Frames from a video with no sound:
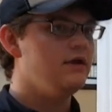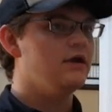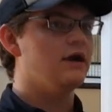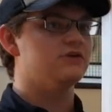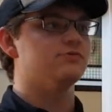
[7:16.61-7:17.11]

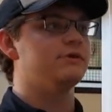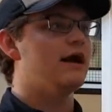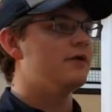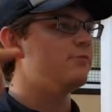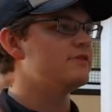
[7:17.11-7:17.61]
So we've gotta
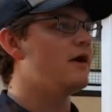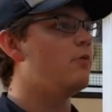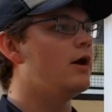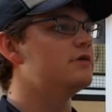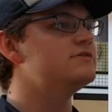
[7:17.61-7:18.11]
bring that
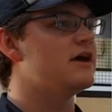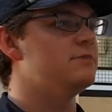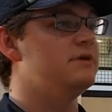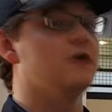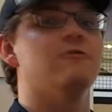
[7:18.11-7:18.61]
water down and be
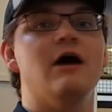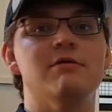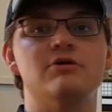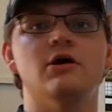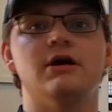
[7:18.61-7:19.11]
careful how we
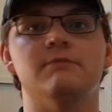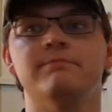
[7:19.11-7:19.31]
cook it.